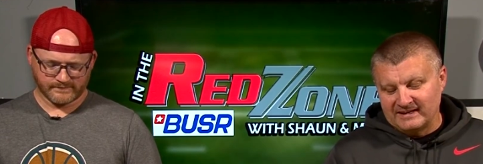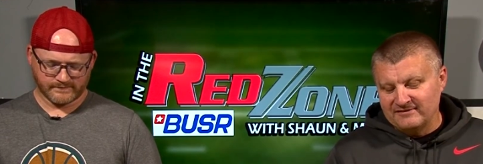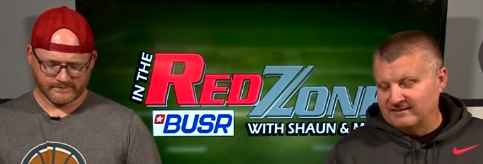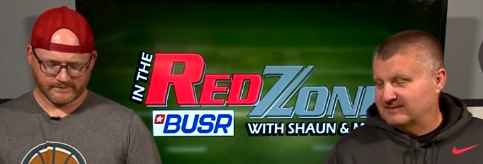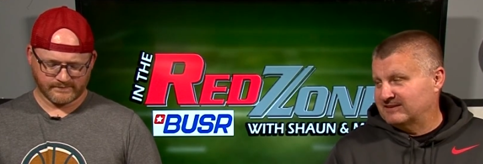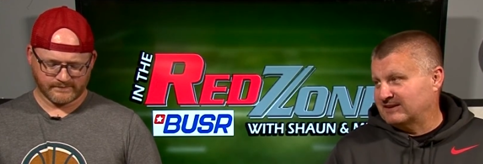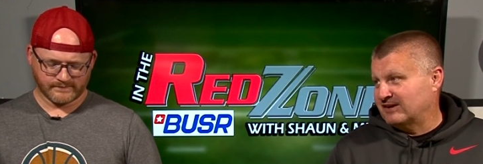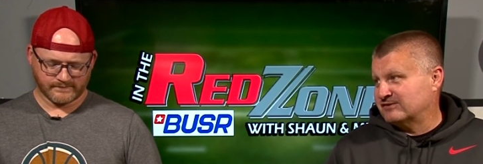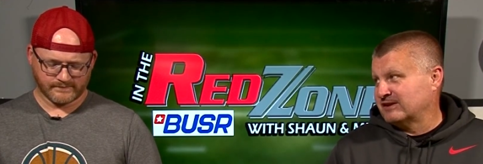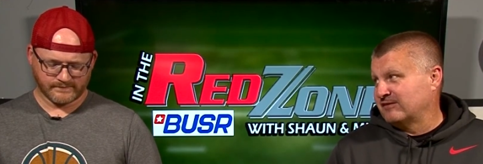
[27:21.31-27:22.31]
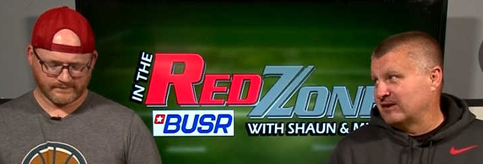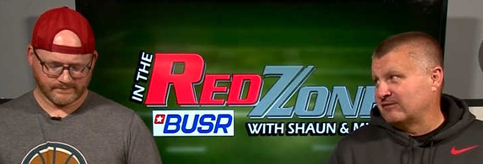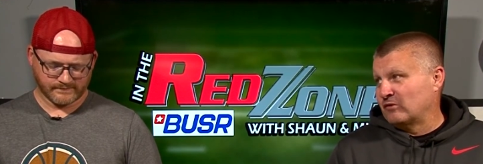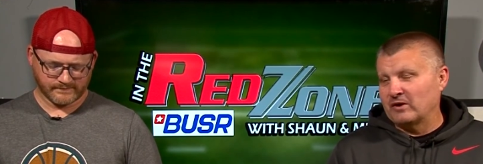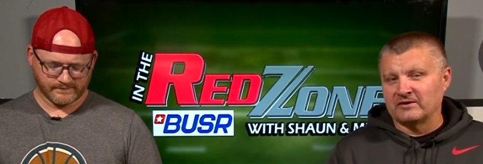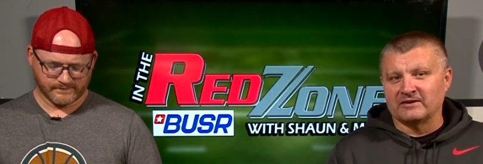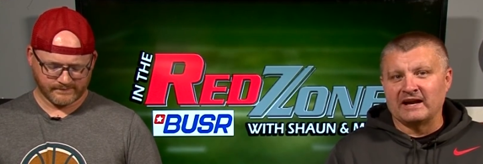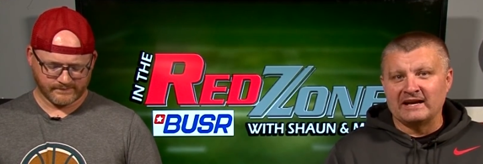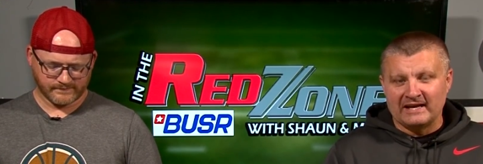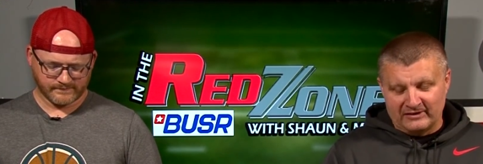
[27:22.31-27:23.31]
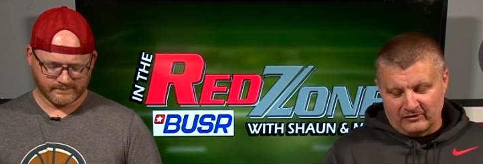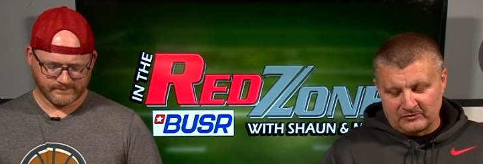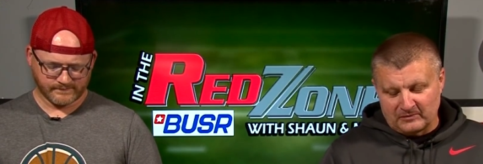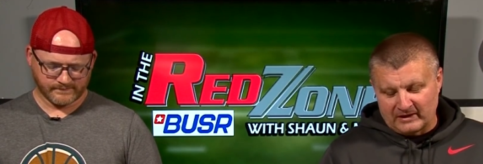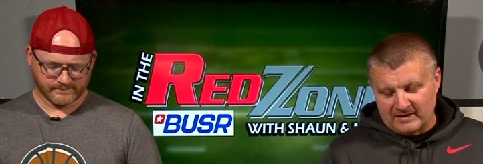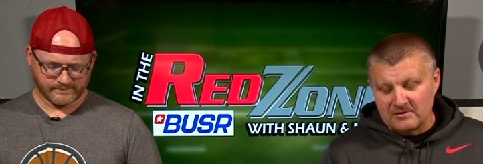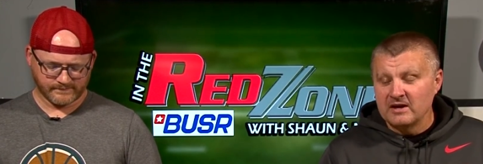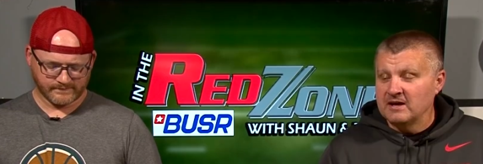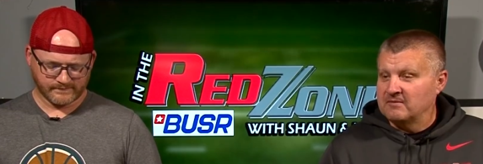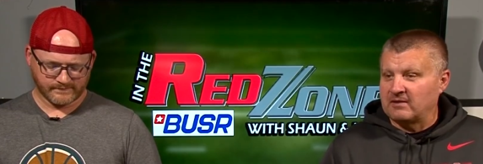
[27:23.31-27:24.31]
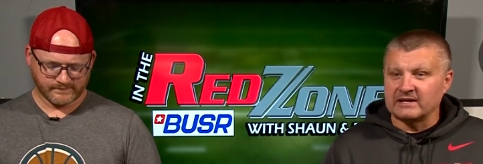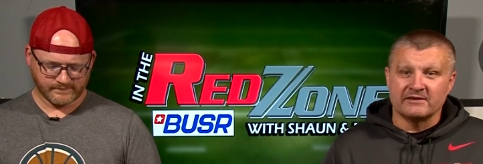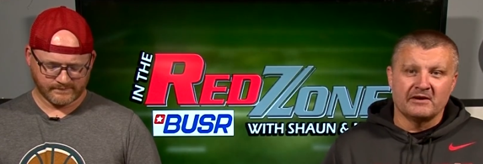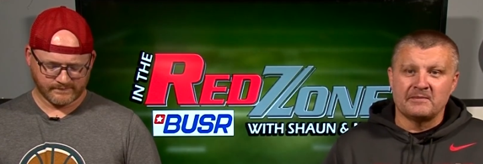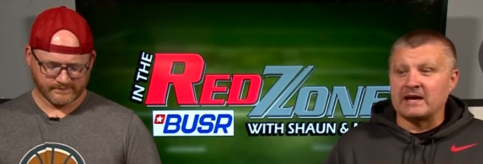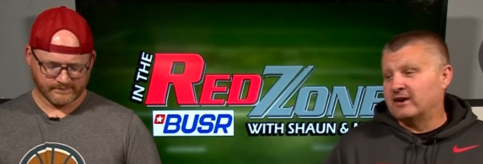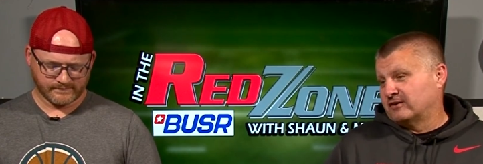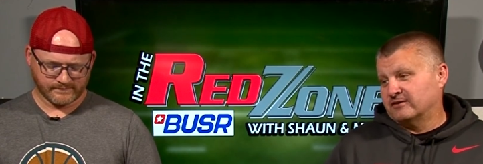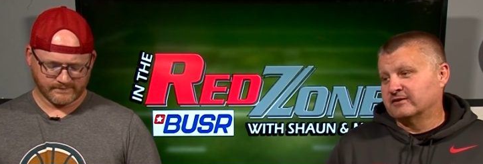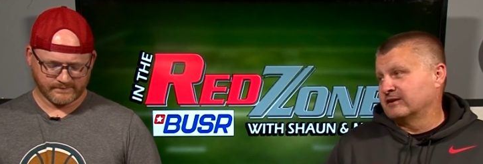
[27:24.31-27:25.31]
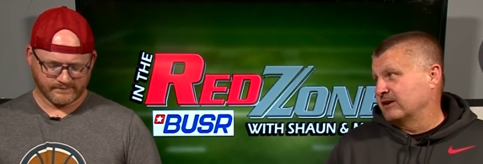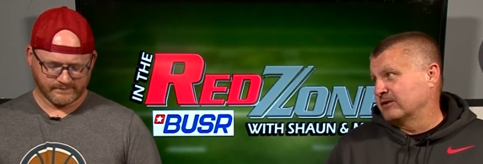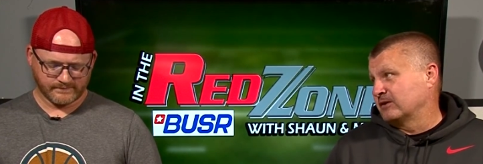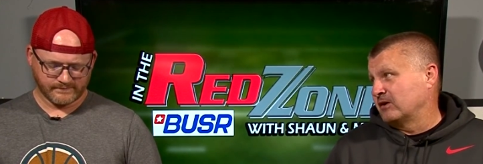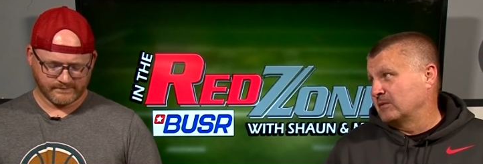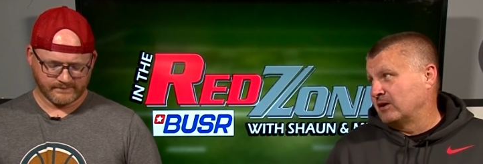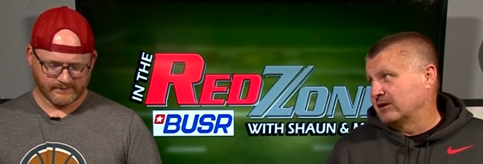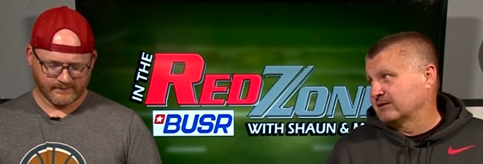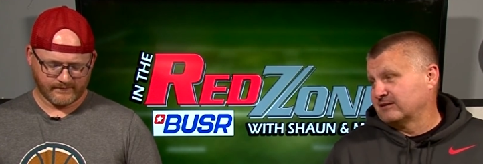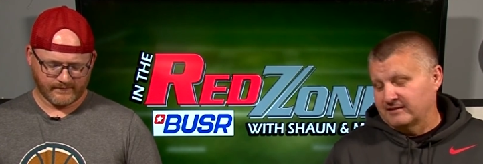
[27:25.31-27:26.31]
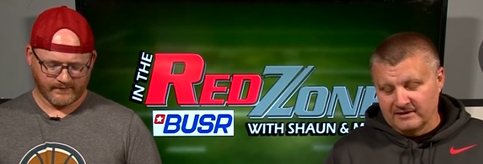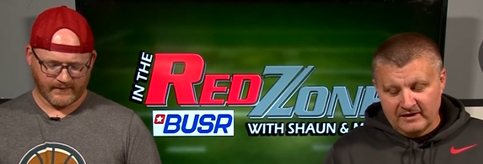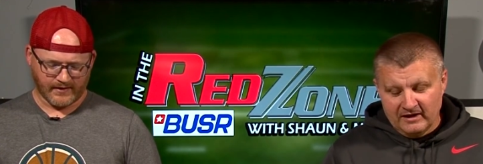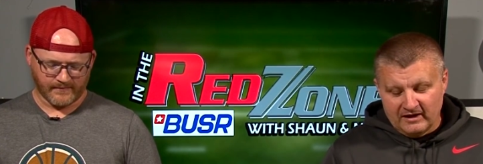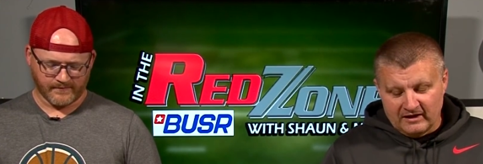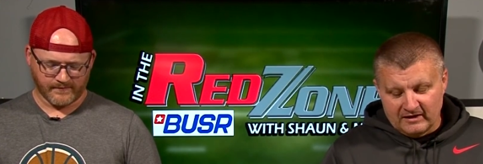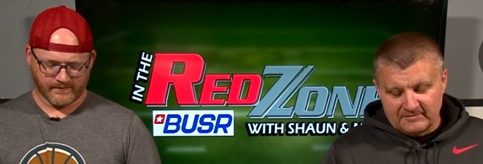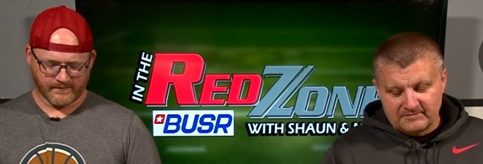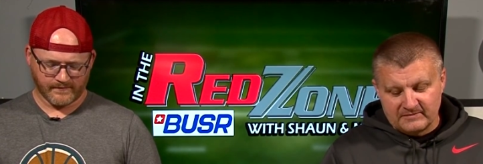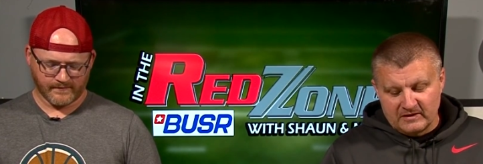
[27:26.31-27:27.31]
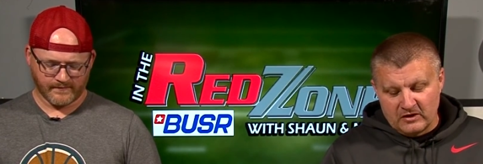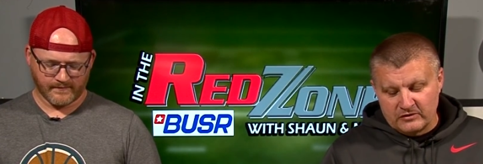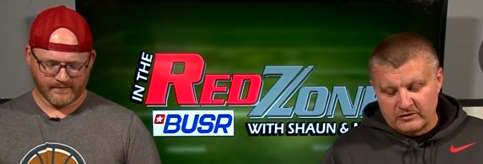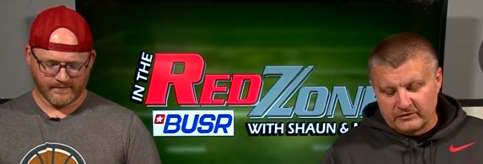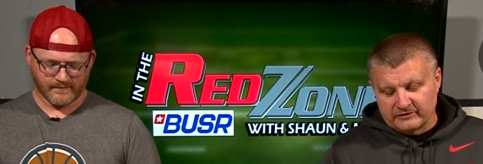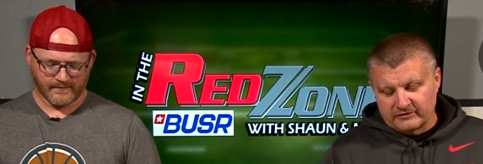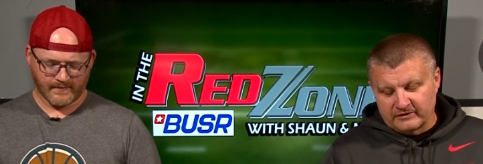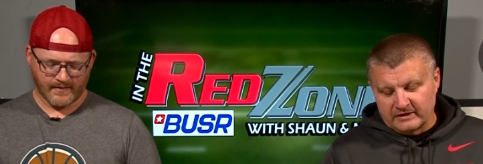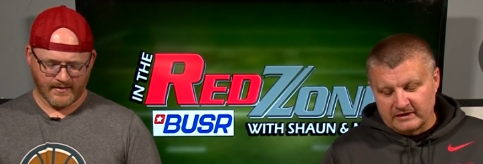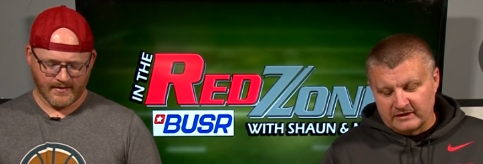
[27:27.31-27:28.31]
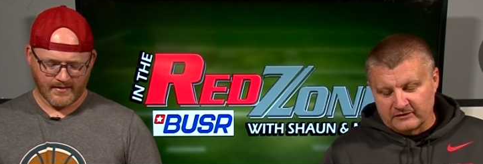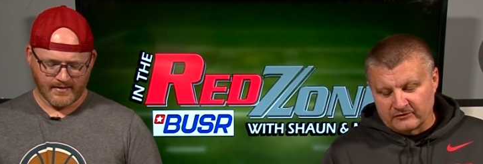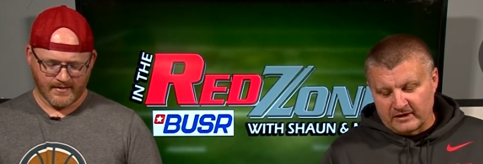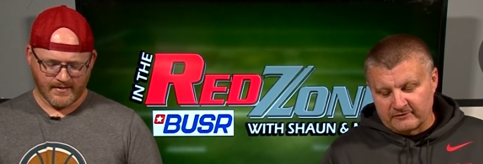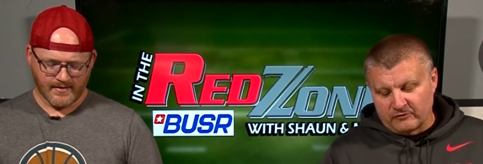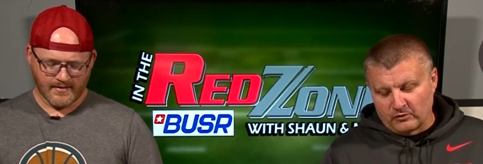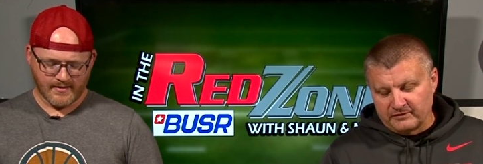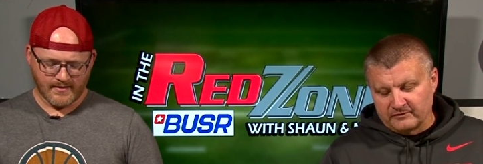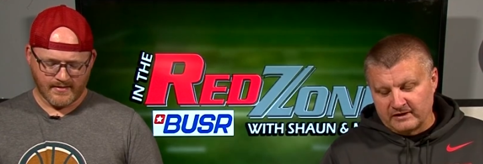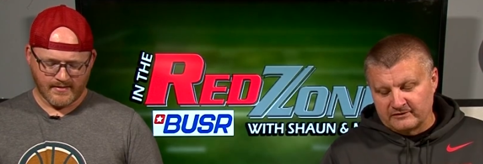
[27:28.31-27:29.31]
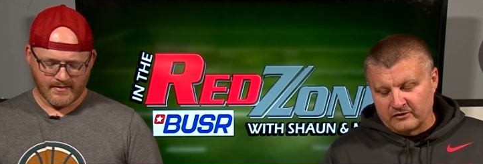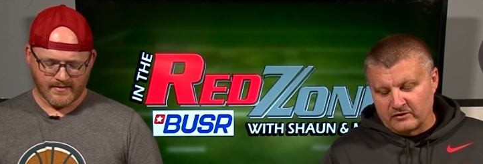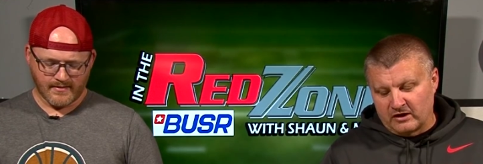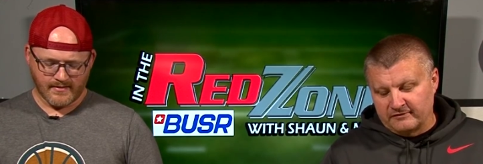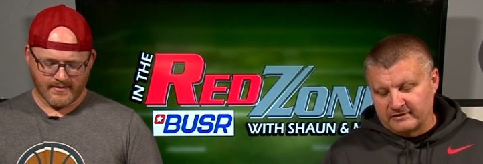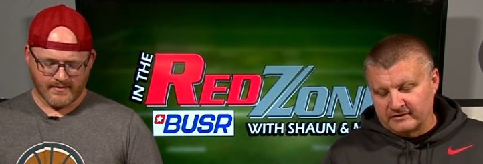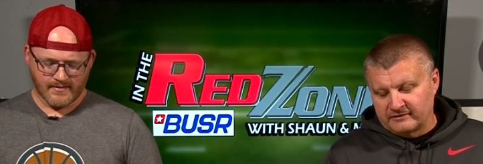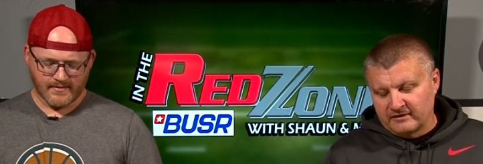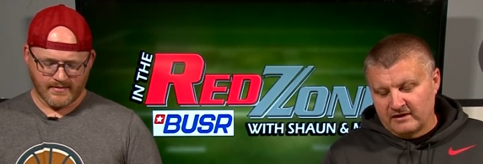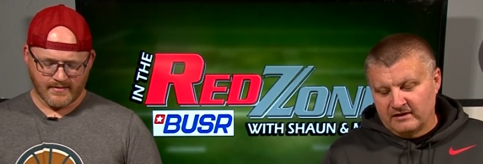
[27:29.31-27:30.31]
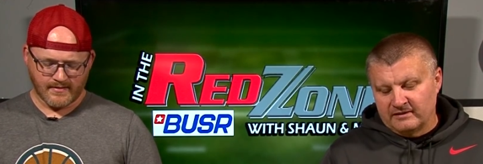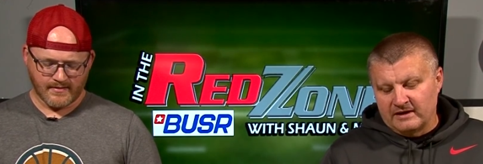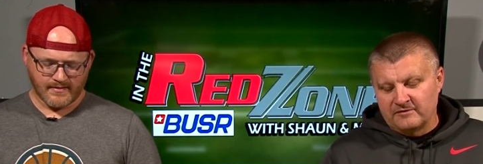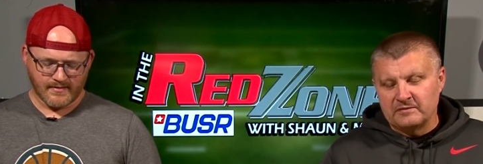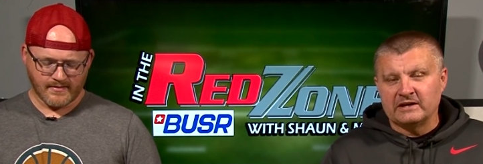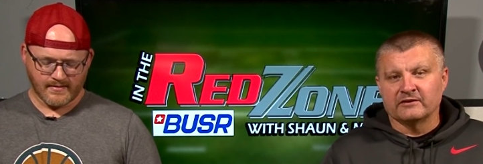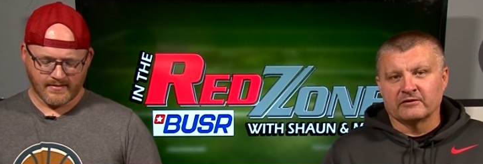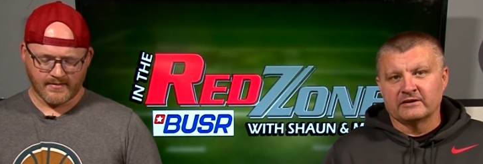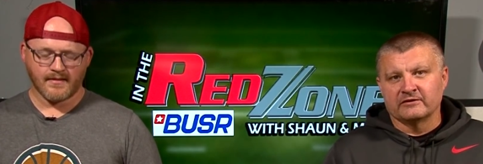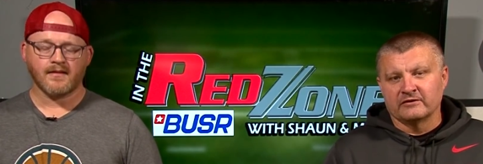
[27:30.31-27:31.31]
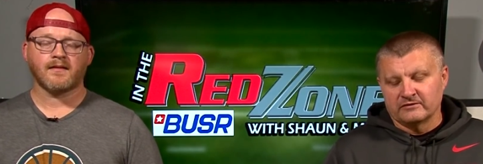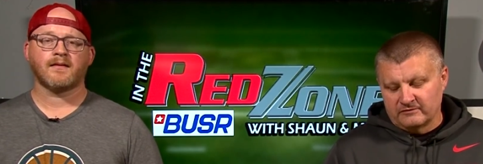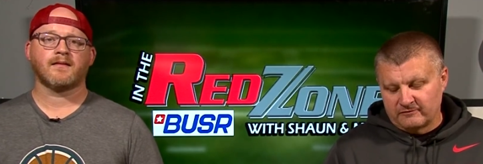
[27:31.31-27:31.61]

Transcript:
Speaker 1: defense in the country, giving up 488 yards per game. Might give up 800 to Oklahoma, honestly. Yeah. Um, OU is the is ranked fourth in red zone offense. They have been in the red zone